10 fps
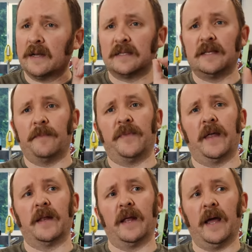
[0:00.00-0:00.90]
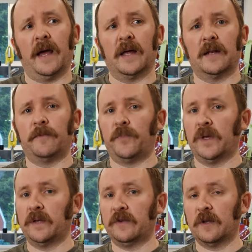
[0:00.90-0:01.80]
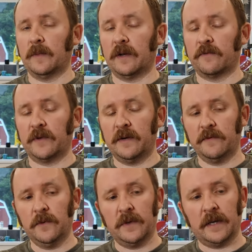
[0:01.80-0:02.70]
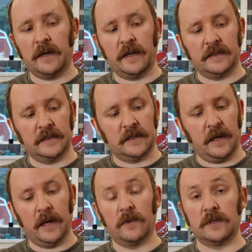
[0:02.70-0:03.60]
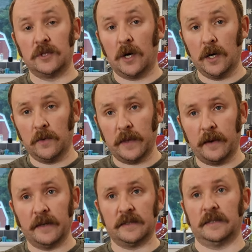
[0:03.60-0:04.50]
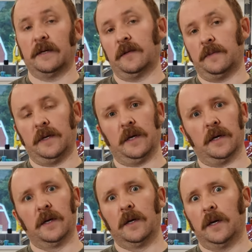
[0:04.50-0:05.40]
except that it had a decent amount of flavor without necessarily, and it was dark without necessarily being a